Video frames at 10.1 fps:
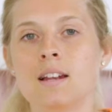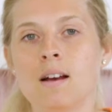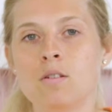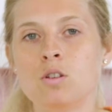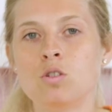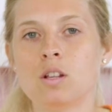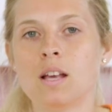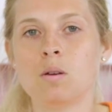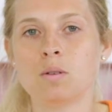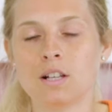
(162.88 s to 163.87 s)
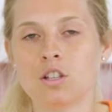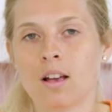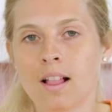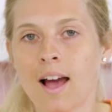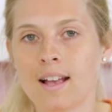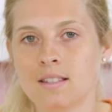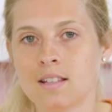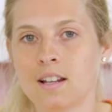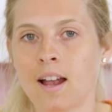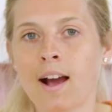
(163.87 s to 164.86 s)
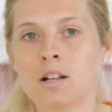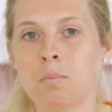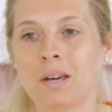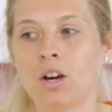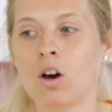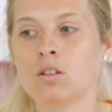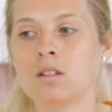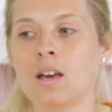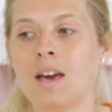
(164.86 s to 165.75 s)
Now usually you would ask your client to connect because